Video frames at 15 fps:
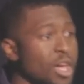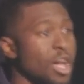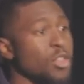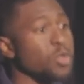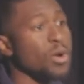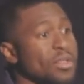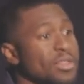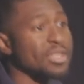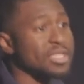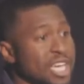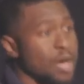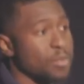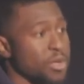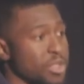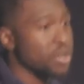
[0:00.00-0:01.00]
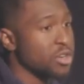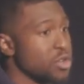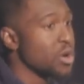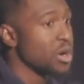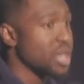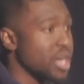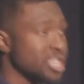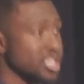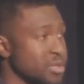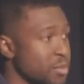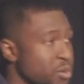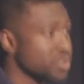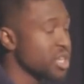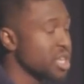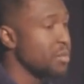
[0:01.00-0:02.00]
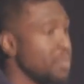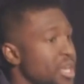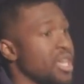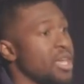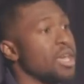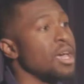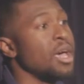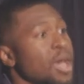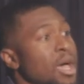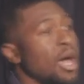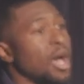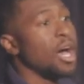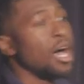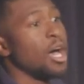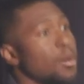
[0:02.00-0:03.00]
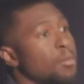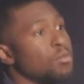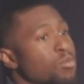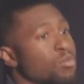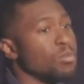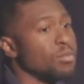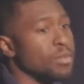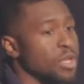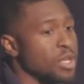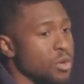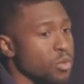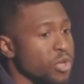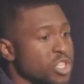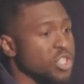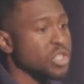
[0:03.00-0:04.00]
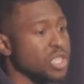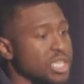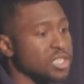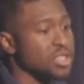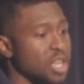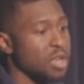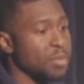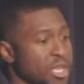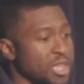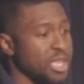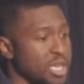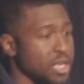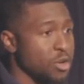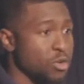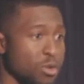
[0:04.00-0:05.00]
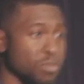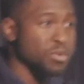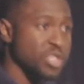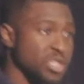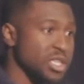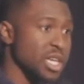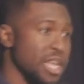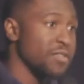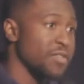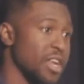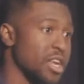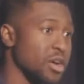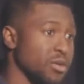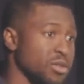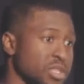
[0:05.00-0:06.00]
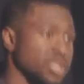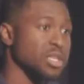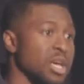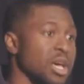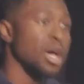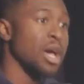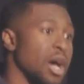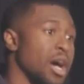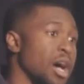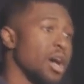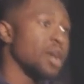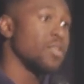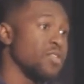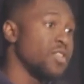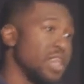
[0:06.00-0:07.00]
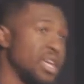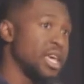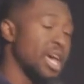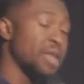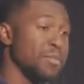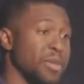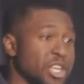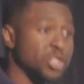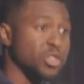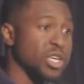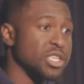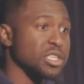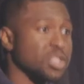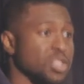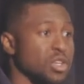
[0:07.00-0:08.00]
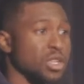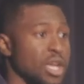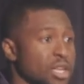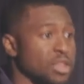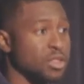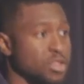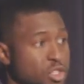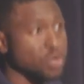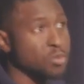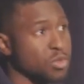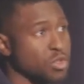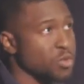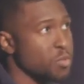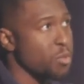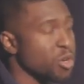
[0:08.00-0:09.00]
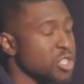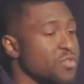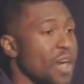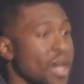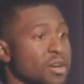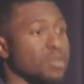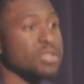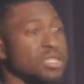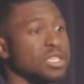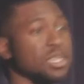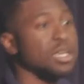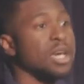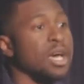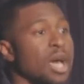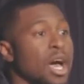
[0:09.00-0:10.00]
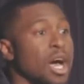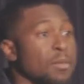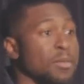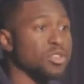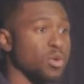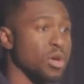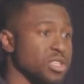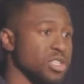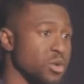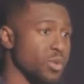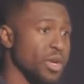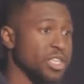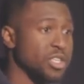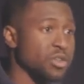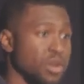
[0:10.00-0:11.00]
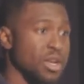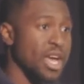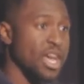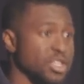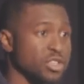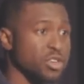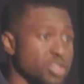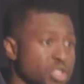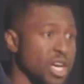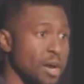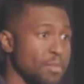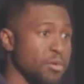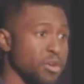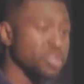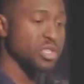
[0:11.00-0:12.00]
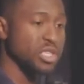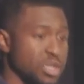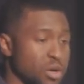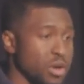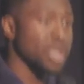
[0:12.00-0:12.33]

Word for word: Uh, throughout that time, we learned who our customer was going to be, um, which is going to be the groups and eventos, uh, the administration, so like the sports faculty, um, as well as the regional and national chapters the